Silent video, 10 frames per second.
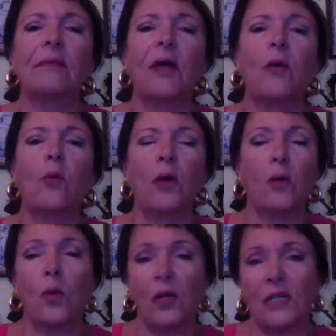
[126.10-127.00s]

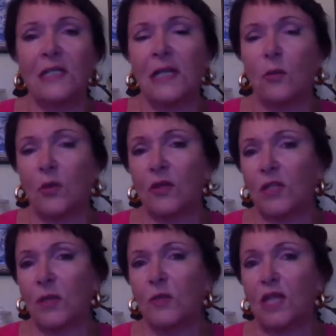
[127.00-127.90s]
what the
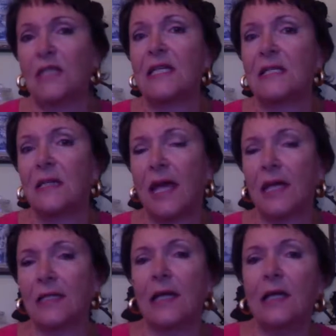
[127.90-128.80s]
subject is
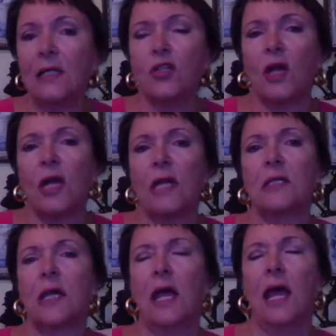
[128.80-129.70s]
today. It
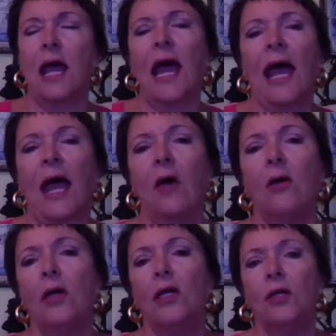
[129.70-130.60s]
illustrates
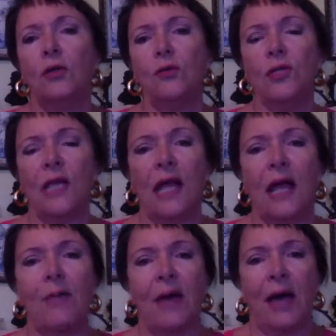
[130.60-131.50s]
how using
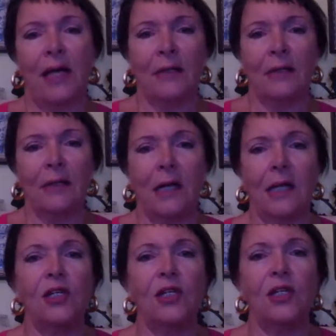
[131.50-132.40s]
our mind
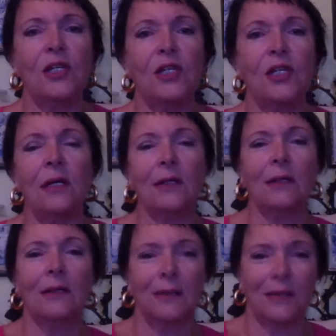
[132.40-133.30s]
and using
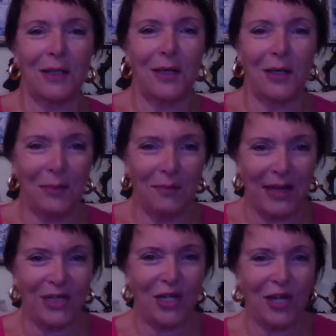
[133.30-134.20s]
the
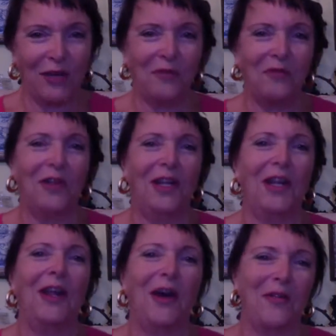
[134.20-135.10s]
magic of
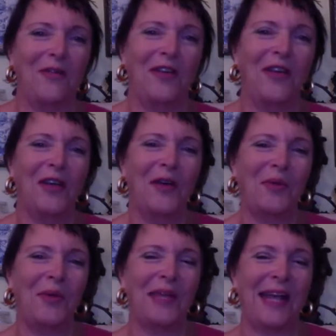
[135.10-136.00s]
love,
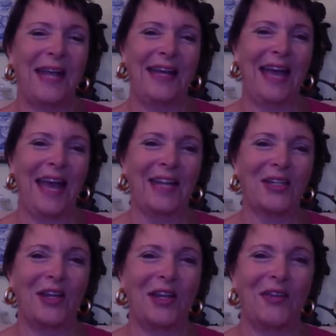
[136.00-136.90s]
we can
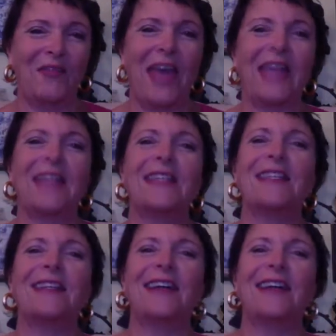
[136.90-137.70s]
actually affect